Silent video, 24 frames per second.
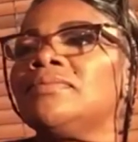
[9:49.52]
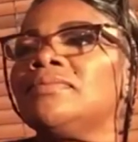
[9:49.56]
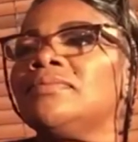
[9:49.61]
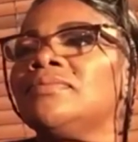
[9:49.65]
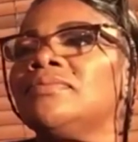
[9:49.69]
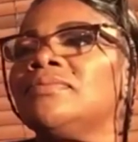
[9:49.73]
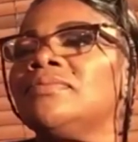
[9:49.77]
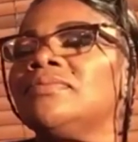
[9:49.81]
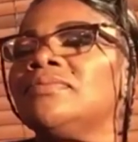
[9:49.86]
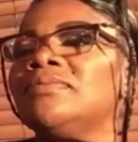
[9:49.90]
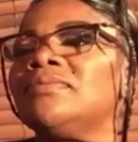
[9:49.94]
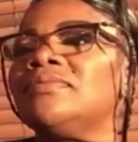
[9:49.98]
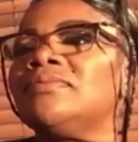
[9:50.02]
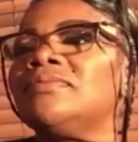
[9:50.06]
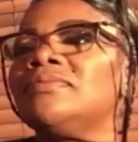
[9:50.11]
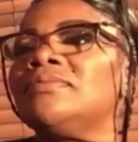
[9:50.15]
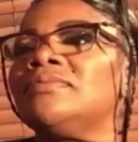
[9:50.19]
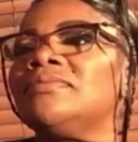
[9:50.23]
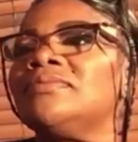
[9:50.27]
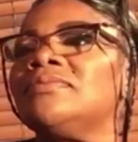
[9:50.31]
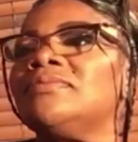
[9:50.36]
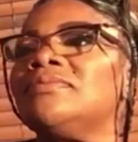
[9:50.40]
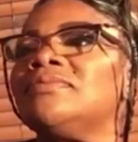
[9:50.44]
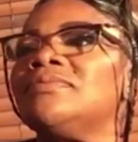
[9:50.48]

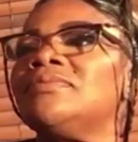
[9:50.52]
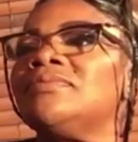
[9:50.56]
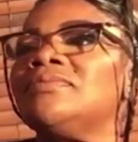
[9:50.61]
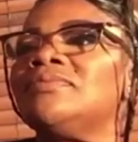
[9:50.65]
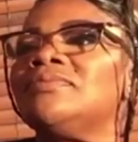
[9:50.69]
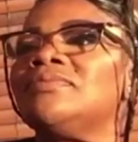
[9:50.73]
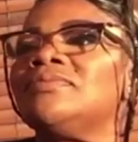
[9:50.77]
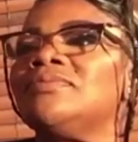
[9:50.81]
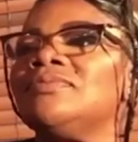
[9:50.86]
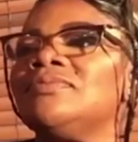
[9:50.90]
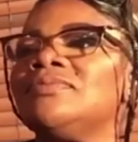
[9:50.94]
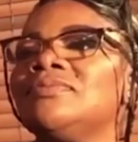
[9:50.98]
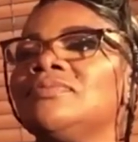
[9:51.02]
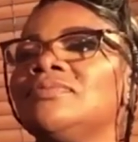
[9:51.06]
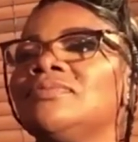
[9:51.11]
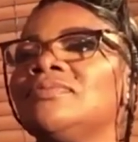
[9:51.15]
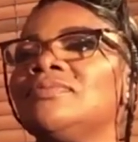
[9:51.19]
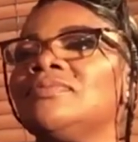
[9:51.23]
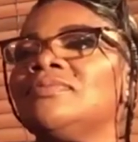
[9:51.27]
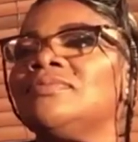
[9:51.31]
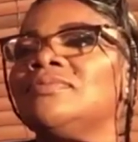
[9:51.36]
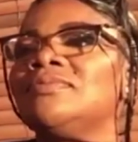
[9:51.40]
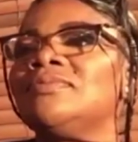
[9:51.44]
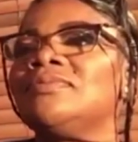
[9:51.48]

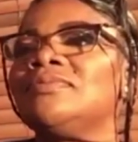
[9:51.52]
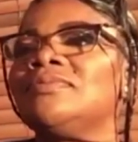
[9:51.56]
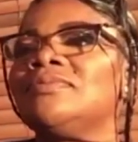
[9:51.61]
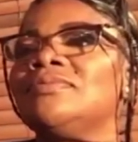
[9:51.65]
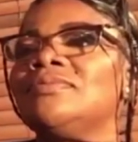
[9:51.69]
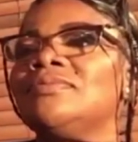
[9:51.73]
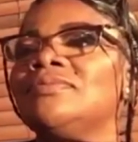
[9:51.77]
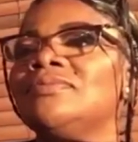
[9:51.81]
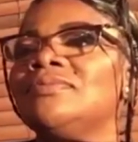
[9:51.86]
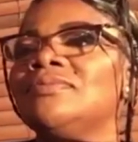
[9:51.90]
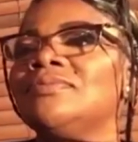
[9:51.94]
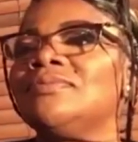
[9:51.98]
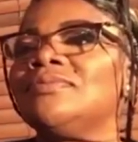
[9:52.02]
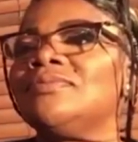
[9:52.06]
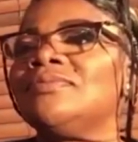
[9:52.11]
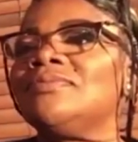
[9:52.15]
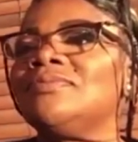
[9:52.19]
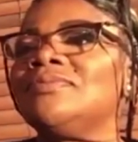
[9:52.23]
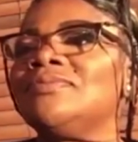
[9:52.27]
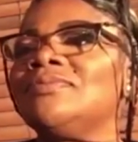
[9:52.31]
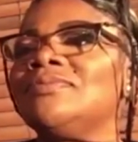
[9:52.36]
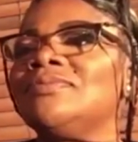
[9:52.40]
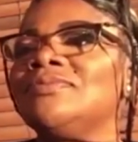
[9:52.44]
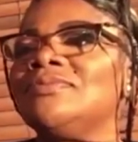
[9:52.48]

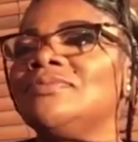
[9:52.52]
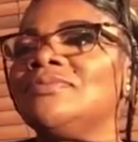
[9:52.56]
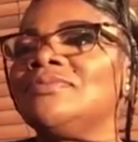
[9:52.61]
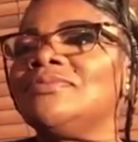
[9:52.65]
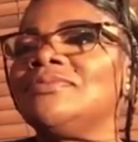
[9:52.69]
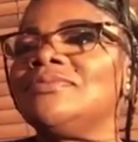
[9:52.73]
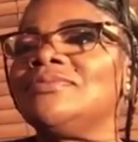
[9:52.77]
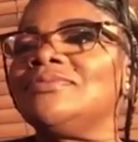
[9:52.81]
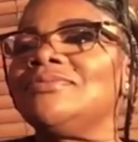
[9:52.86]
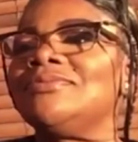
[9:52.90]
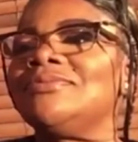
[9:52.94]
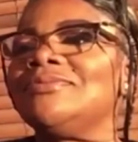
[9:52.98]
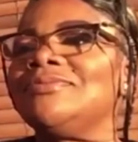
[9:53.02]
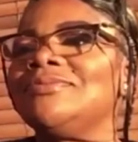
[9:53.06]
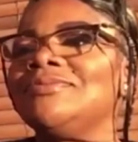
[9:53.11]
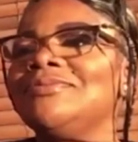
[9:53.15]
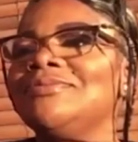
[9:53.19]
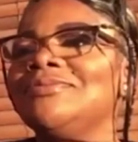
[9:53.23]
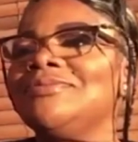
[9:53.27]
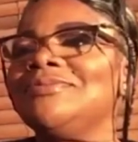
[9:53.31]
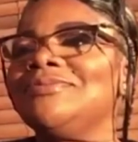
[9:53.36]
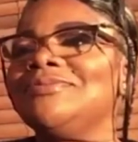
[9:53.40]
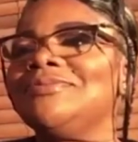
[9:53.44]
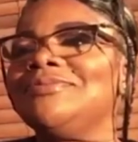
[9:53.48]

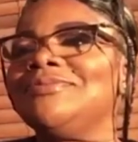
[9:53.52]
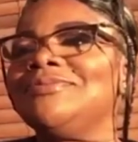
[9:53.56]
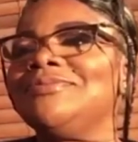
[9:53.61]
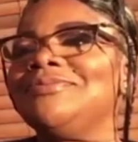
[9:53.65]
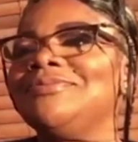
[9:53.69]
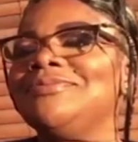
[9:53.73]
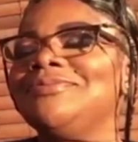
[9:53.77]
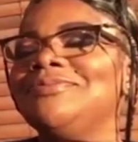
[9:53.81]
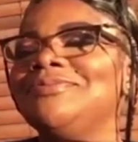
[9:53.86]
(silent)